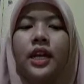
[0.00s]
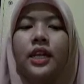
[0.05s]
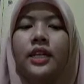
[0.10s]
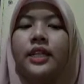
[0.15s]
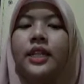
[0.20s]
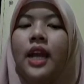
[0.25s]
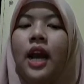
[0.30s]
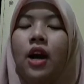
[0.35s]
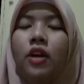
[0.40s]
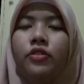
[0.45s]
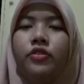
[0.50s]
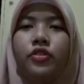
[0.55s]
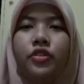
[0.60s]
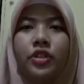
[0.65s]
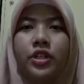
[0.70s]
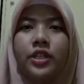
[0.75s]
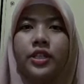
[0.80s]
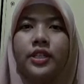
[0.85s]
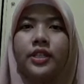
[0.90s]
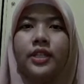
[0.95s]
The
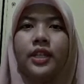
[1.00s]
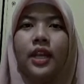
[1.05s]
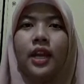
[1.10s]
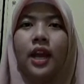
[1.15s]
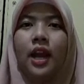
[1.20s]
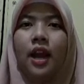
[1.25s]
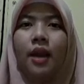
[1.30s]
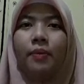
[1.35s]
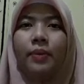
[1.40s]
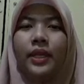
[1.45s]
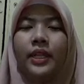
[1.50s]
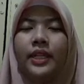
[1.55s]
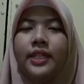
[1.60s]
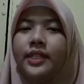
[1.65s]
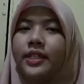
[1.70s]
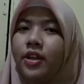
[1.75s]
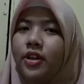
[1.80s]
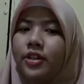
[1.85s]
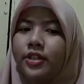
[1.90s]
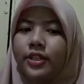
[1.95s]
authors,
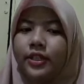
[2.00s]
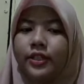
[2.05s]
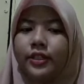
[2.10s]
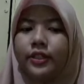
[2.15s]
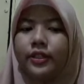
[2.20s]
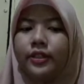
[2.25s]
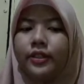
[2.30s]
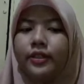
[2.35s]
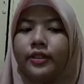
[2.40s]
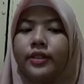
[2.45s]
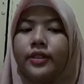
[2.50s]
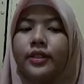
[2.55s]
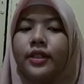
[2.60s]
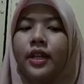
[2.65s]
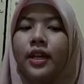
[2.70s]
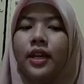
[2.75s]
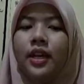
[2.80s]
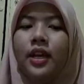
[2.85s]
these articles,